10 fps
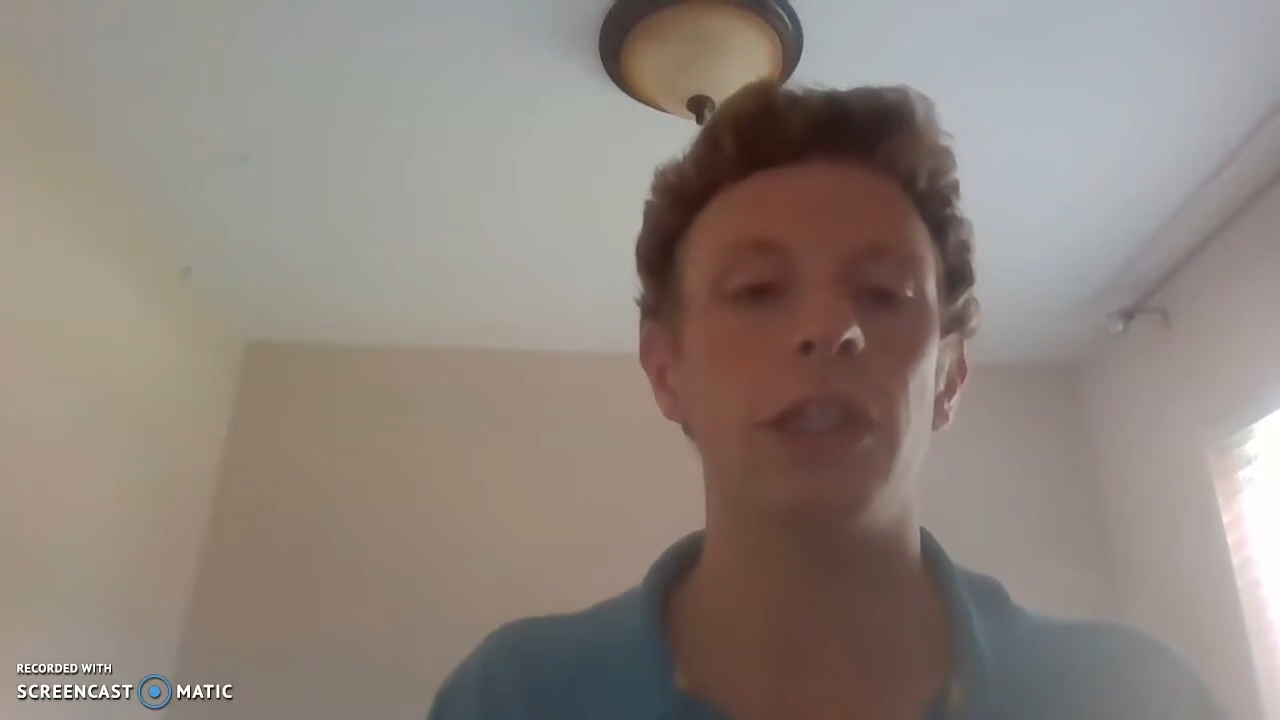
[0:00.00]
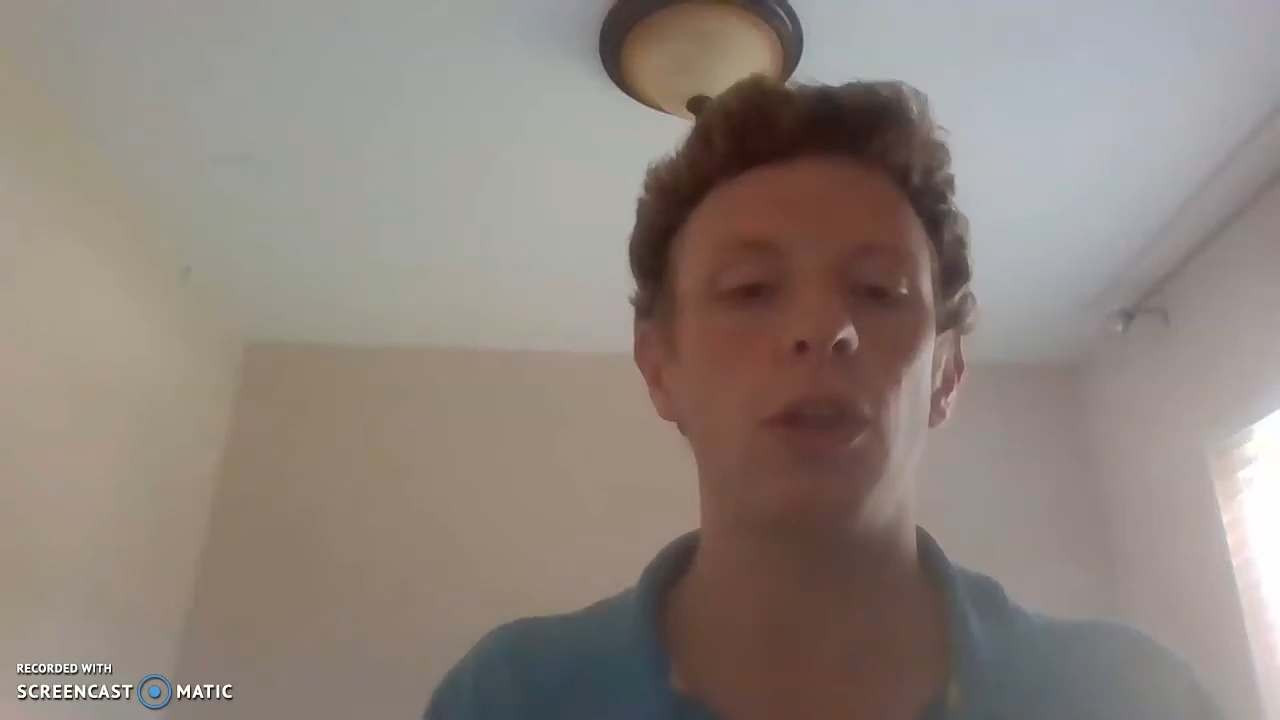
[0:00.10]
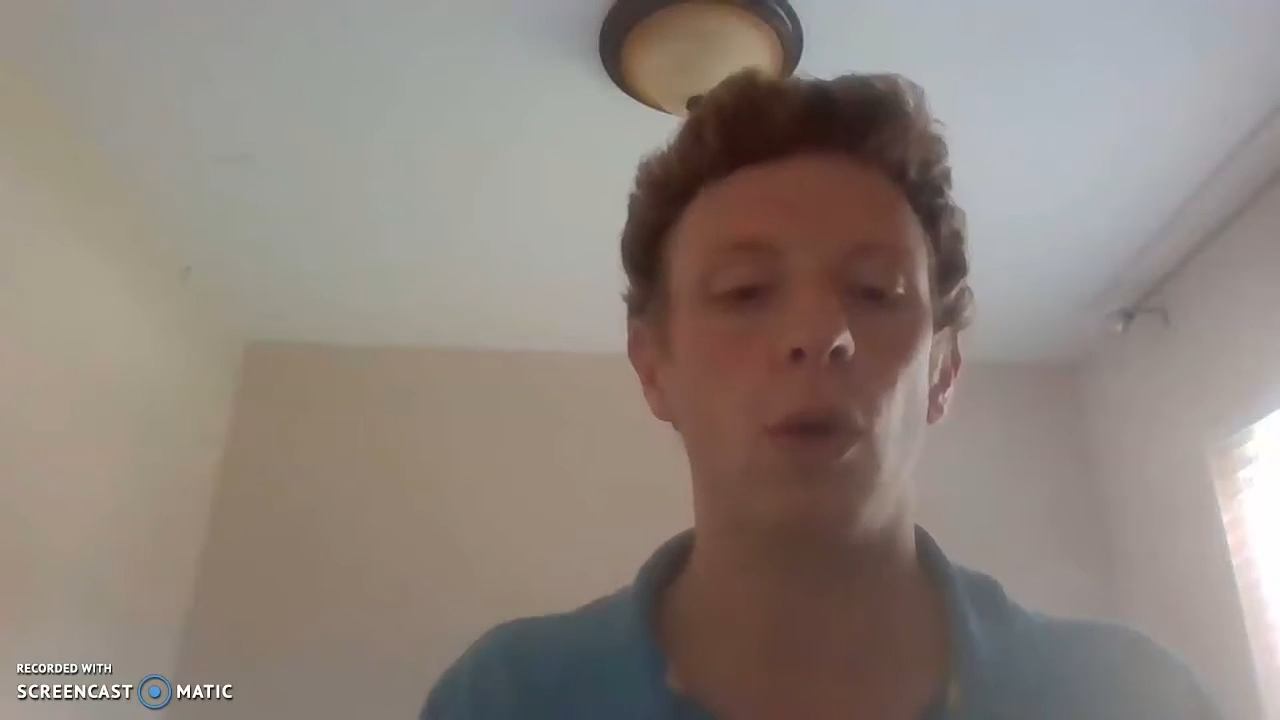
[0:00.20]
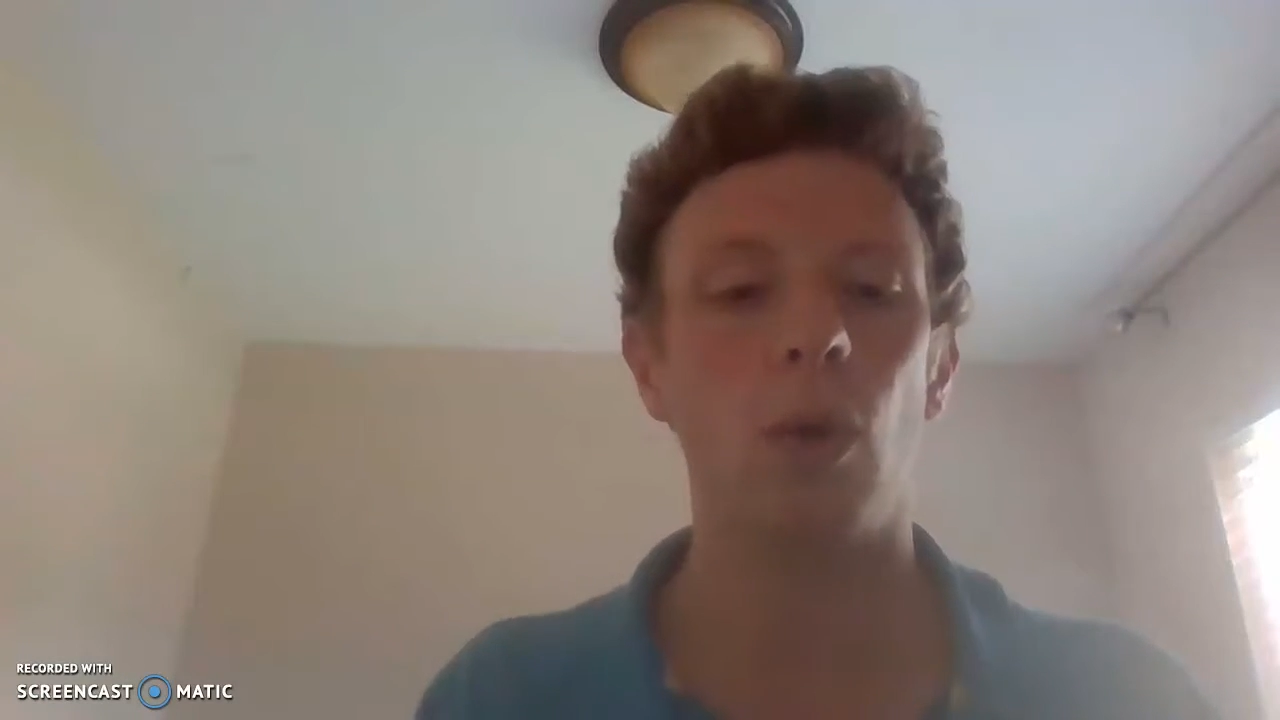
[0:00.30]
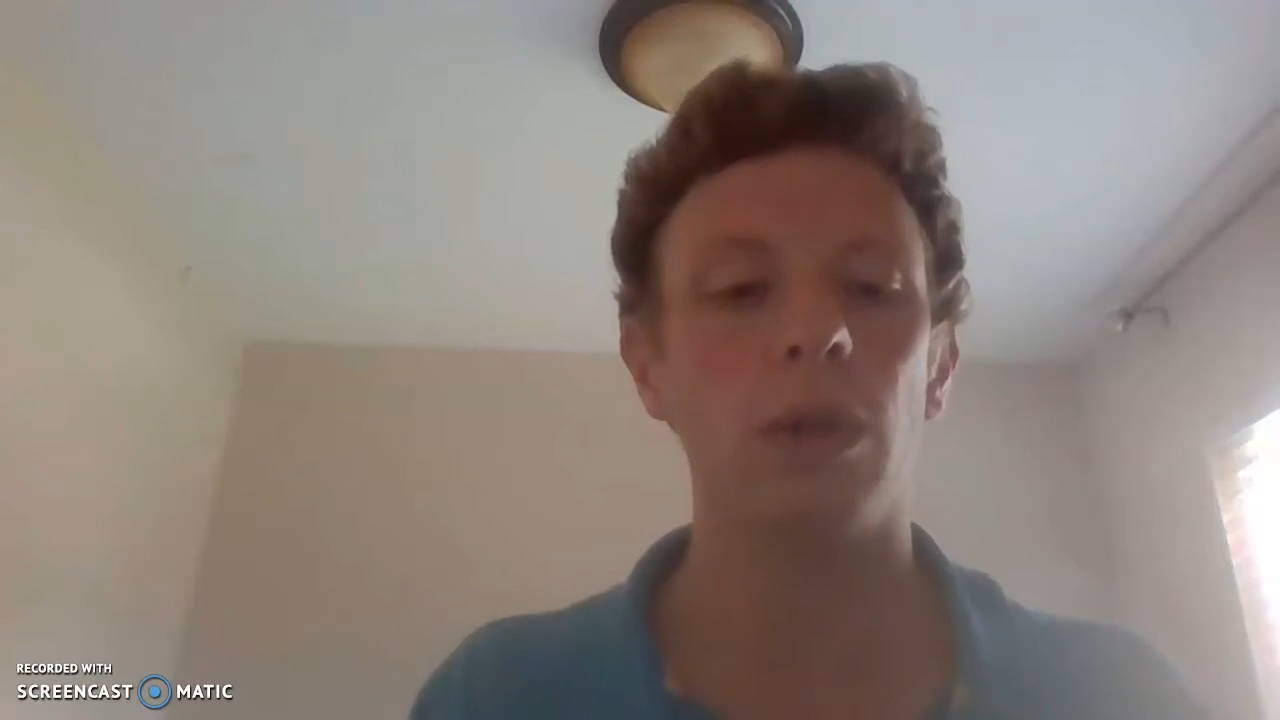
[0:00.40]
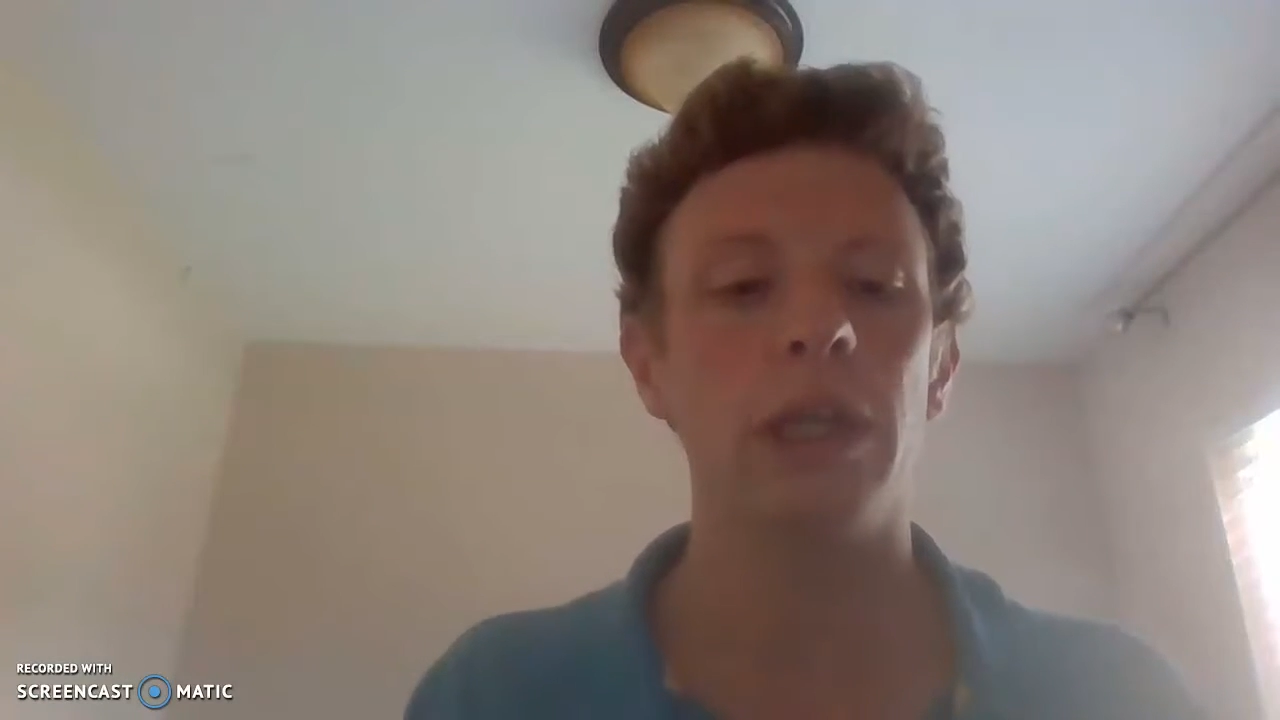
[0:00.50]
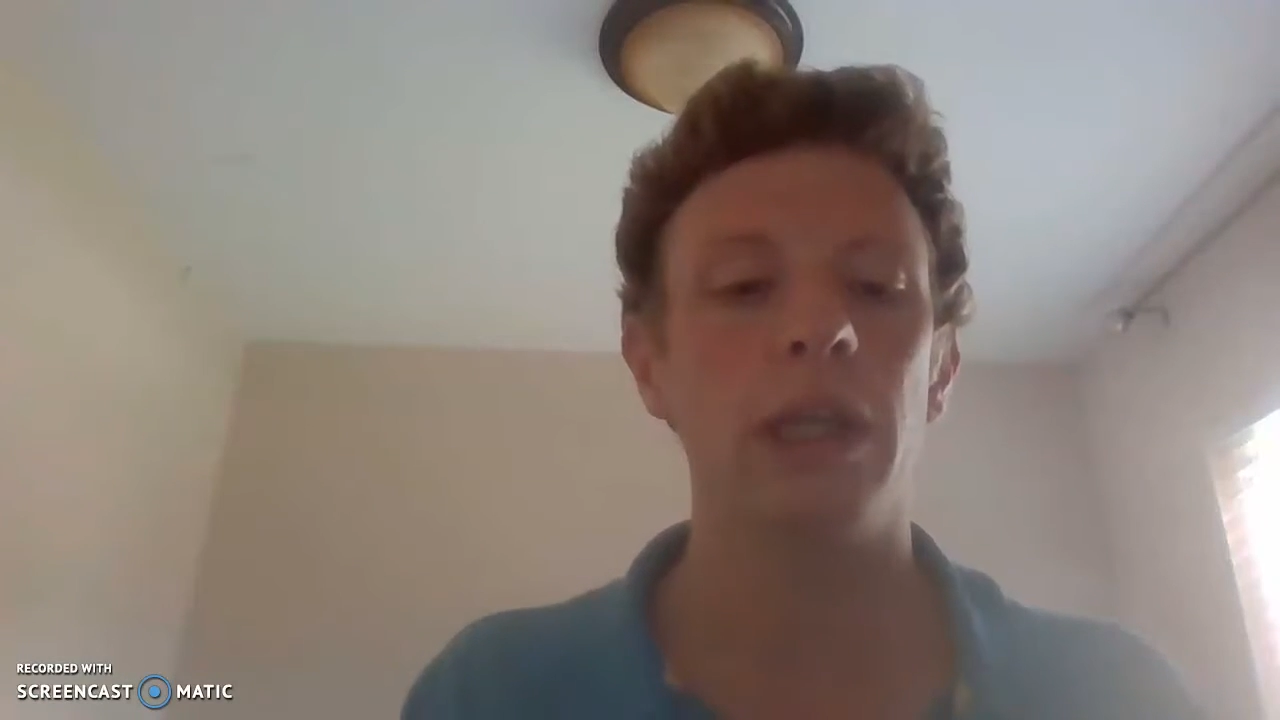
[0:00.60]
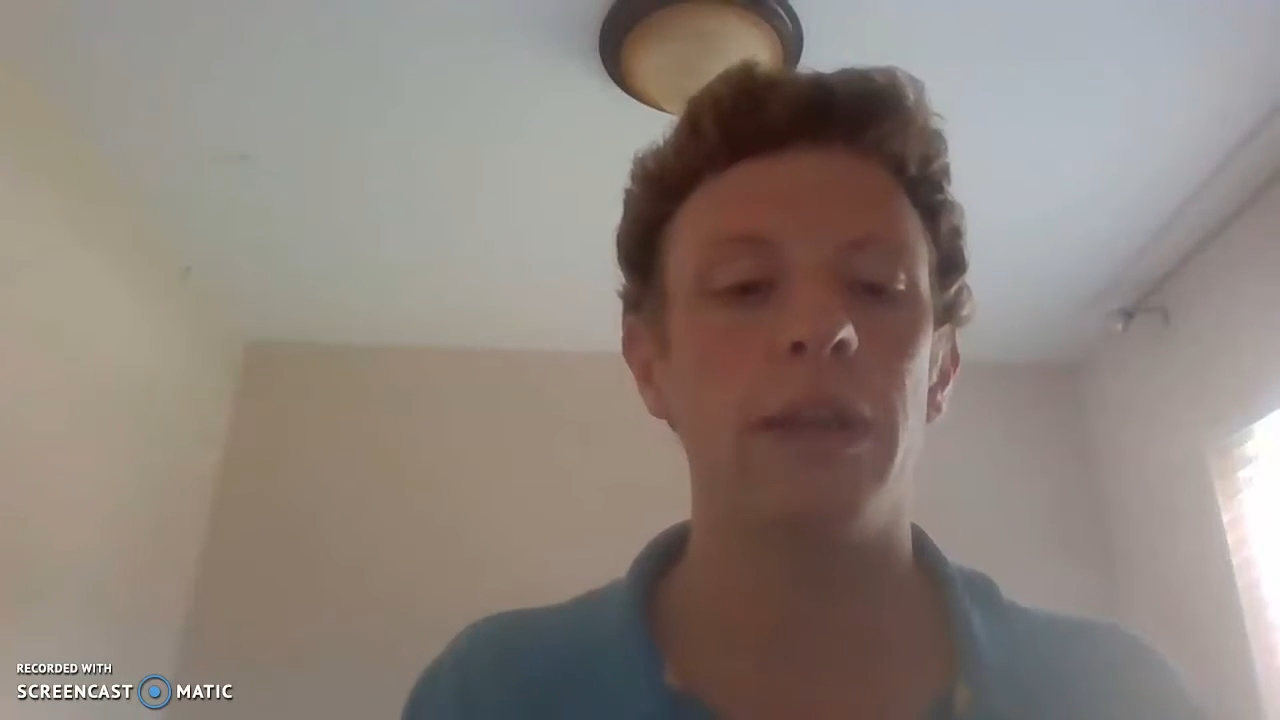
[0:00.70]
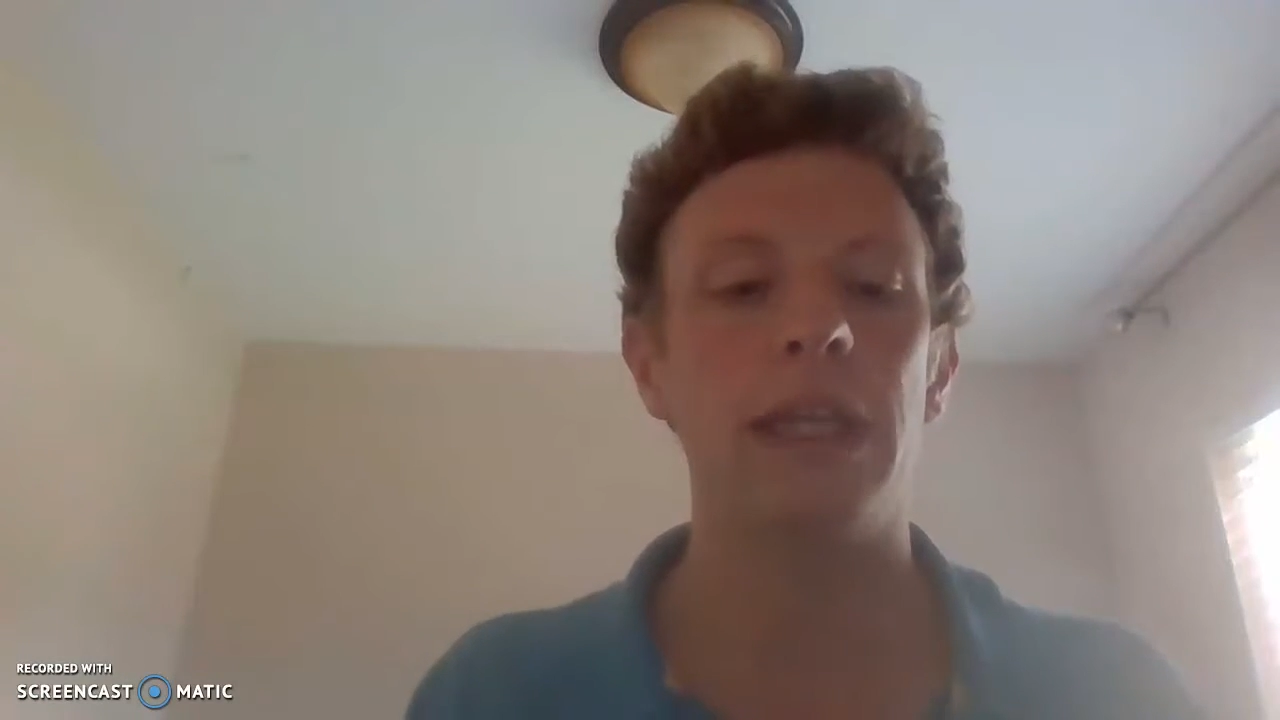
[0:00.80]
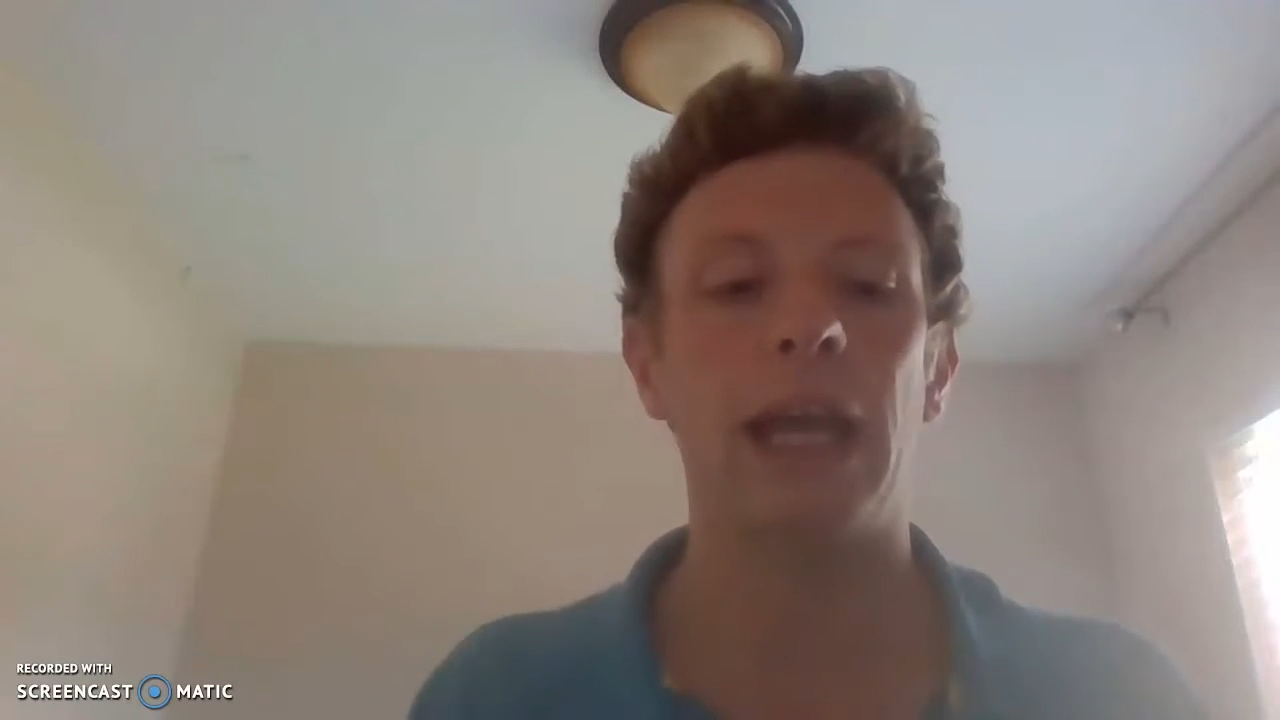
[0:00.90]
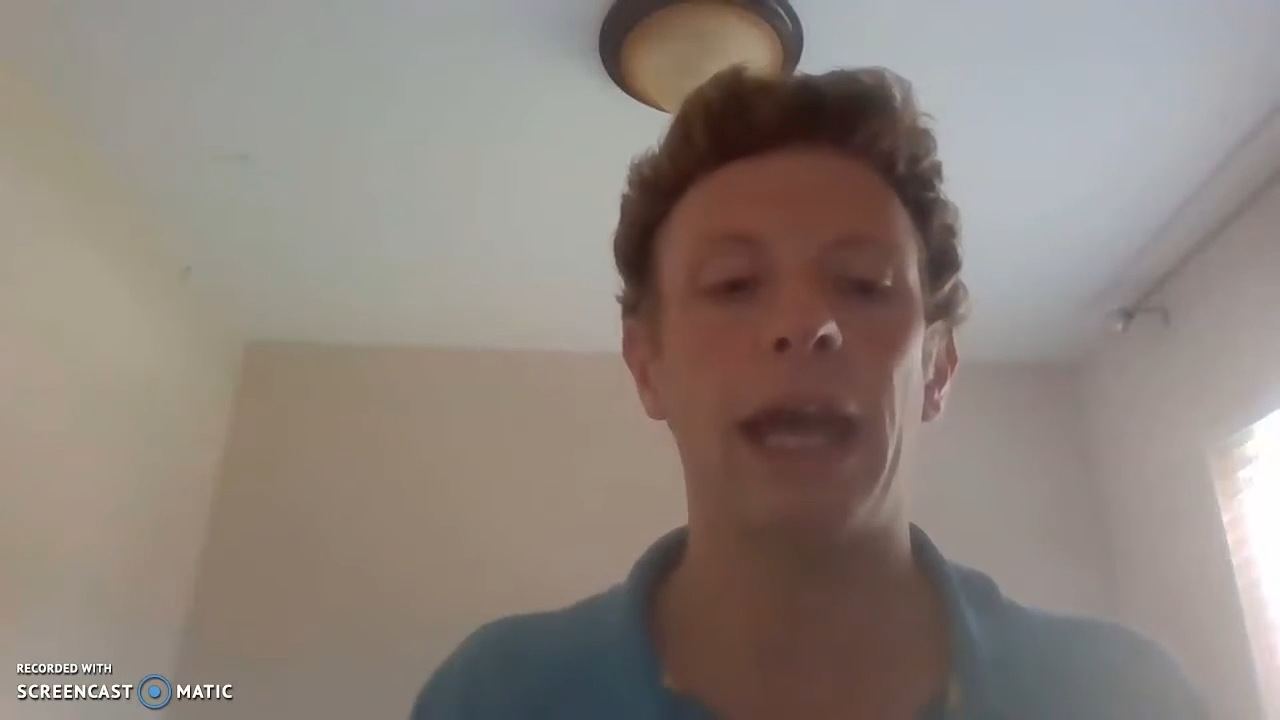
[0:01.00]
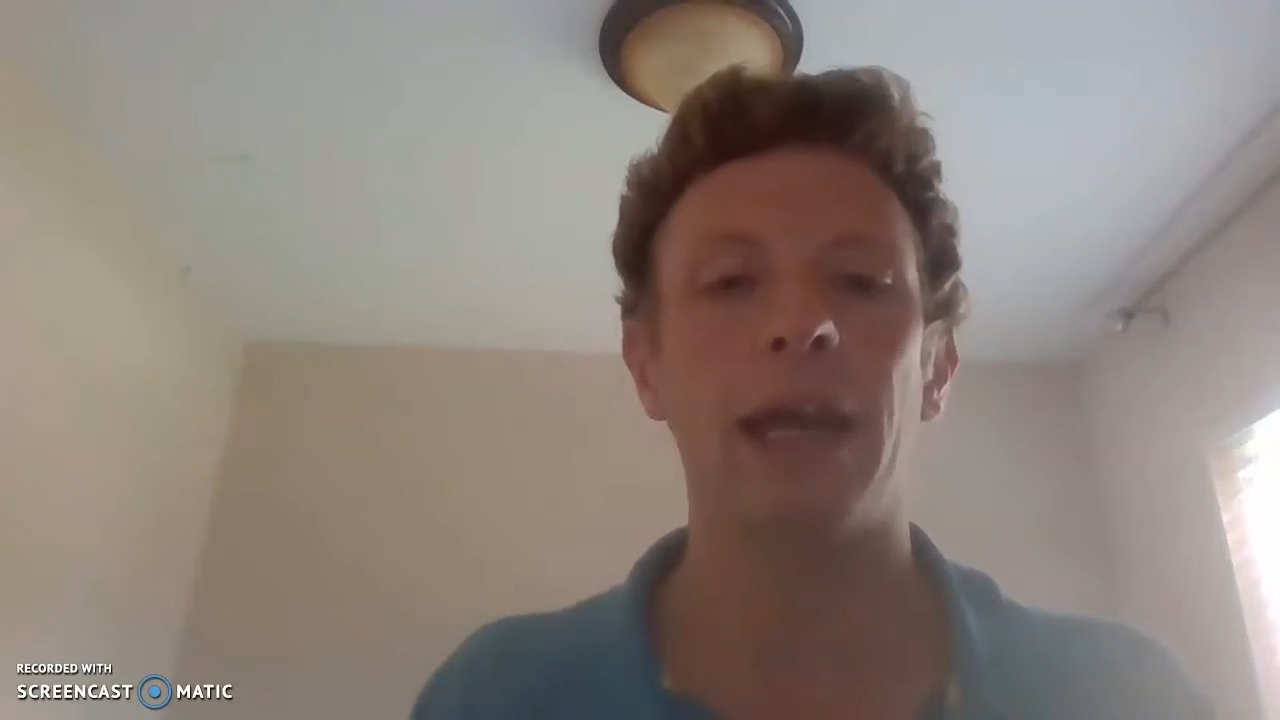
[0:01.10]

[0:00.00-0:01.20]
called the